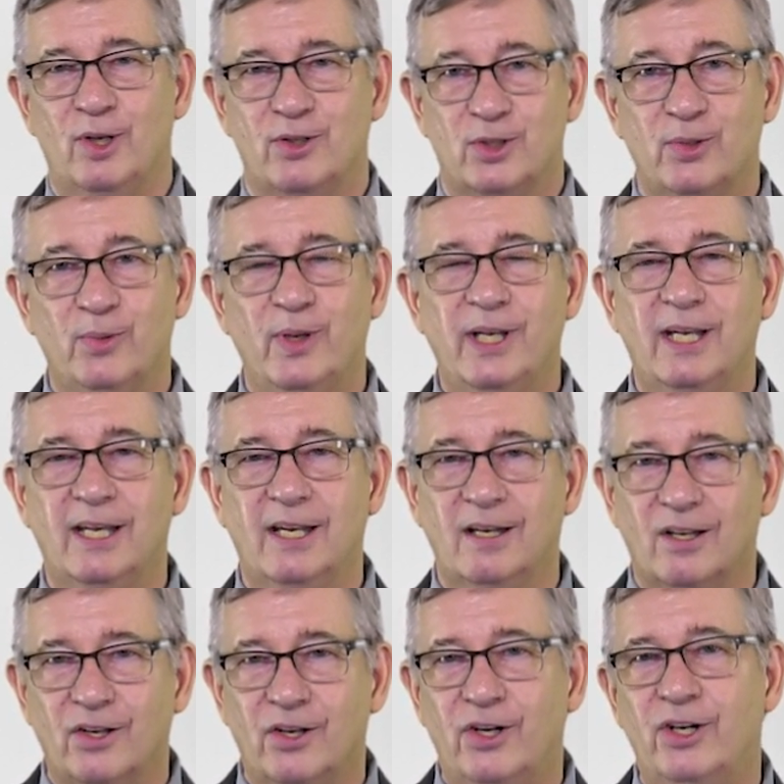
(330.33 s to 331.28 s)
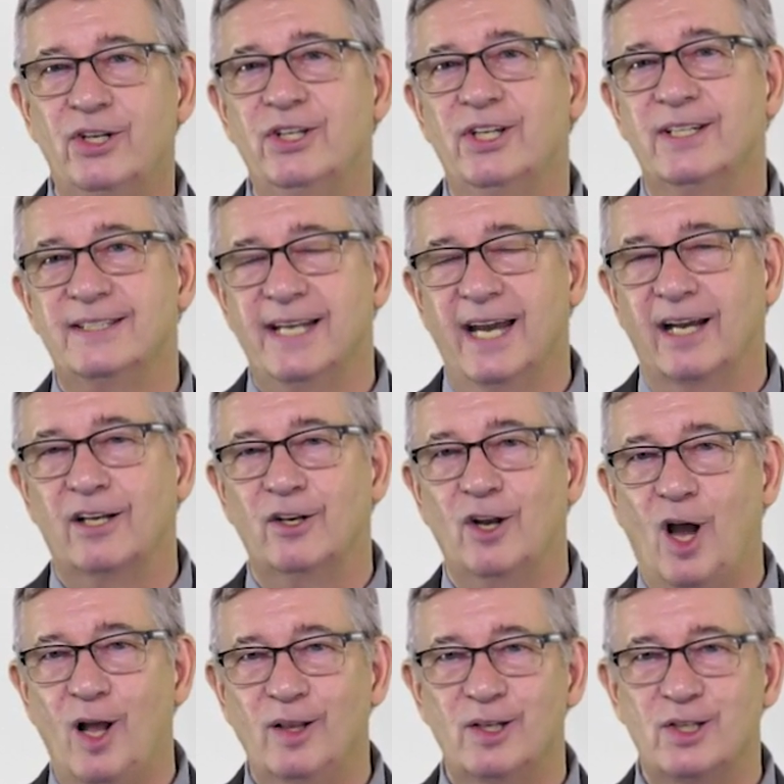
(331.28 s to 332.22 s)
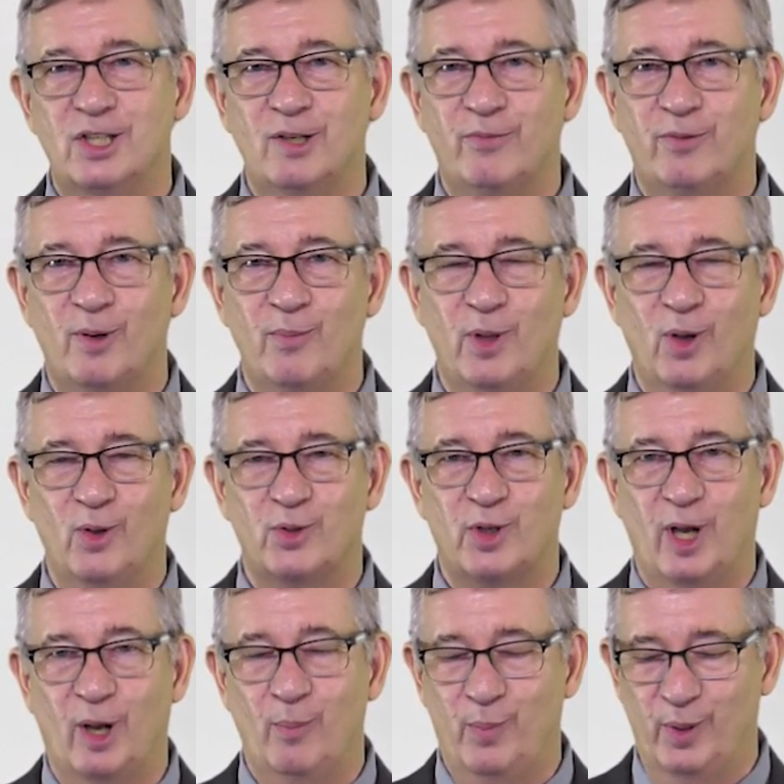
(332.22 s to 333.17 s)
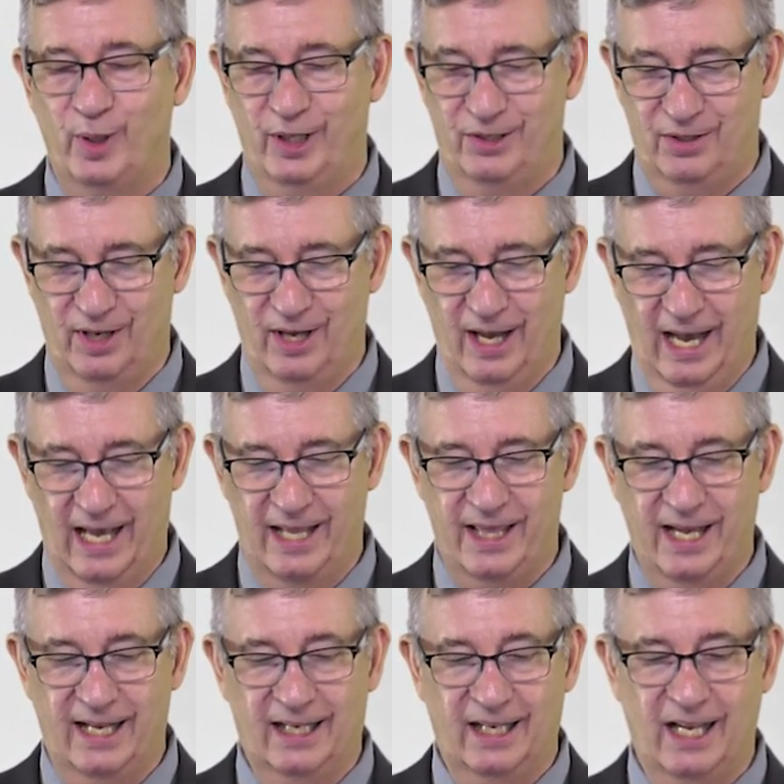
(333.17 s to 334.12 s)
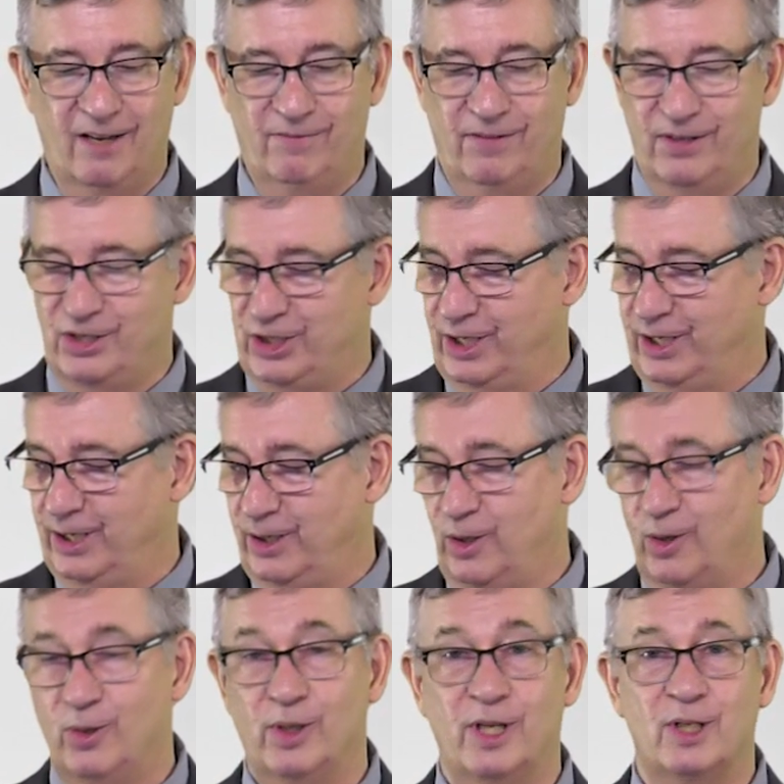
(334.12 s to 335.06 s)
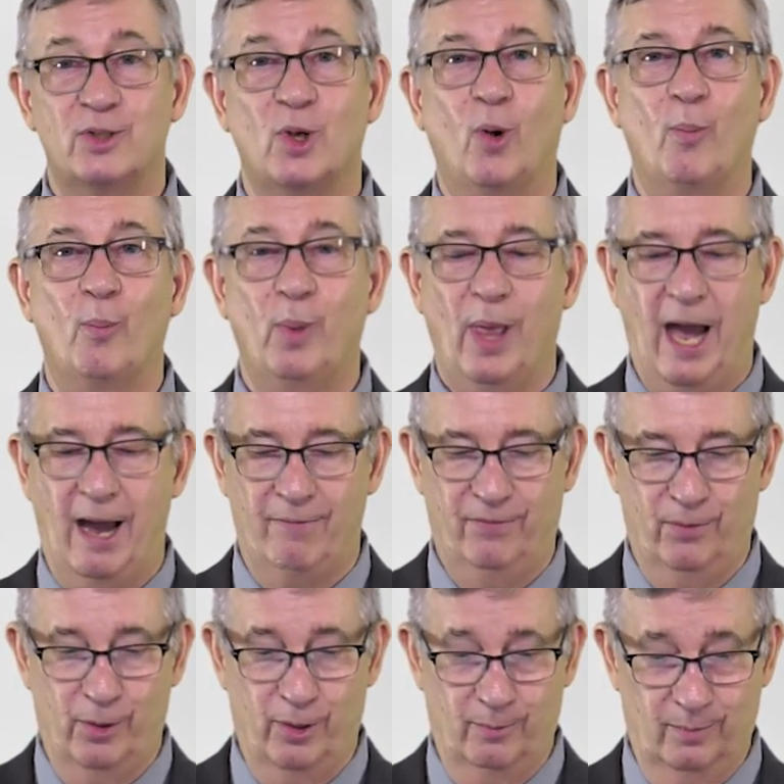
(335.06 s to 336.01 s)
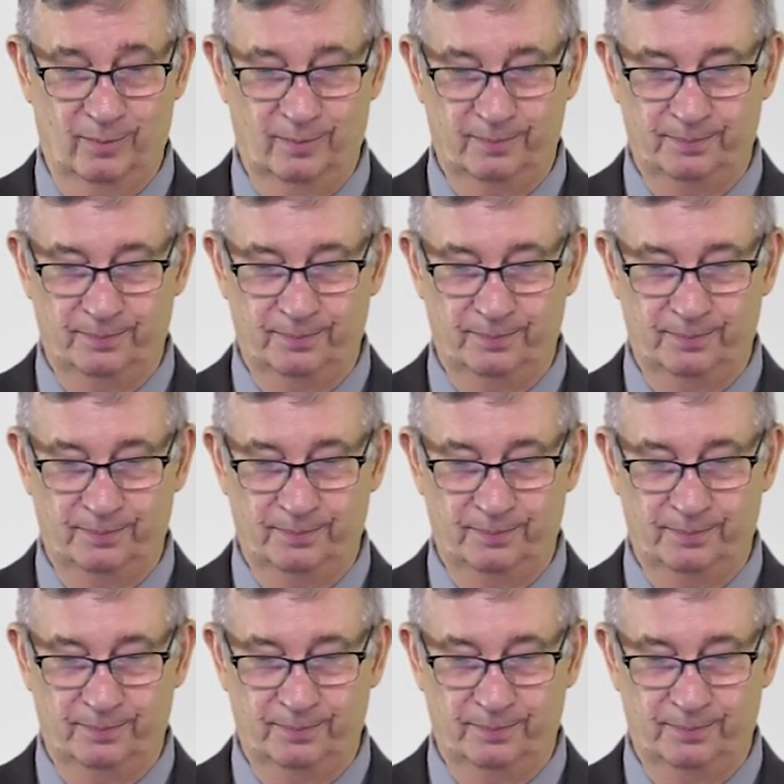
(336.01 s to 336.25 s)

so it can learn the technology from those companies and then leverage in its own platform.